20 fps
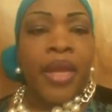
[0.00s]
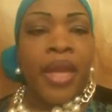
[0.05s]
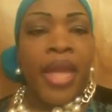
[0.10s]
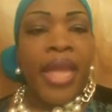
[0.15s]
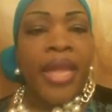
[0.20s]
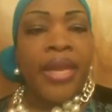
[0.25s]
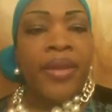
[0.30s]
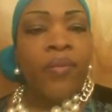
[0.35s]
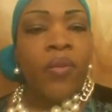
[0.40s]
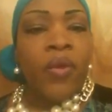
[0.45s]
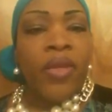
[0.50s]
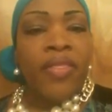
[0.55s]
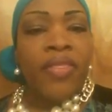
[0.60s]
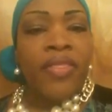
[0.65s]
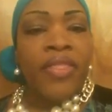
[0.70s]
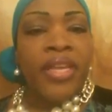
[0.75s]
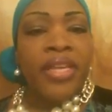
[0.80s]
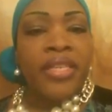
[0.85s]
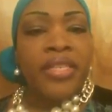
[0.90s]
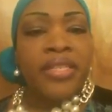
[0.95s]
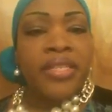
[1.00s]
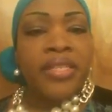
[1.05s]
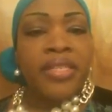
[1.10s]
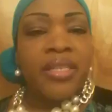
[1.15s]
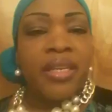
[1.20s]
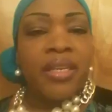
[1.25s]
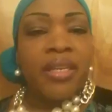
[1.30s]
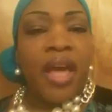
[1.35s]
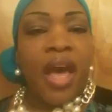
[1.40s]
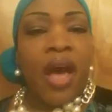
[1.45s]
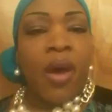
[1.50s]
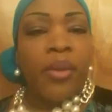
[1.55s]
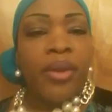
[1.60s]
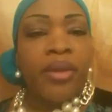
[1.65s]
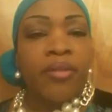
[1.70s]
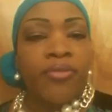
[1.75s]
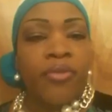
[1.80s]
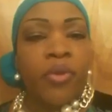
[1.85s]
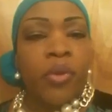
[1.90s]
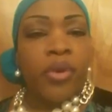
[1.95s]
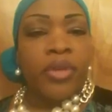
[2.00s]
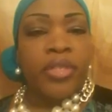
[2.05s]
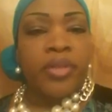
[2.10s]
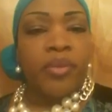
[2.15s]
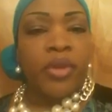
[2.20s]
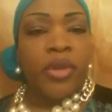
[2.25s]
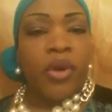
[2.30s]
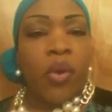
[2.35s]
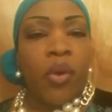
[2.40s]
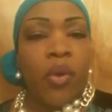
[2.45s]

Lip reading: And when this law enforcement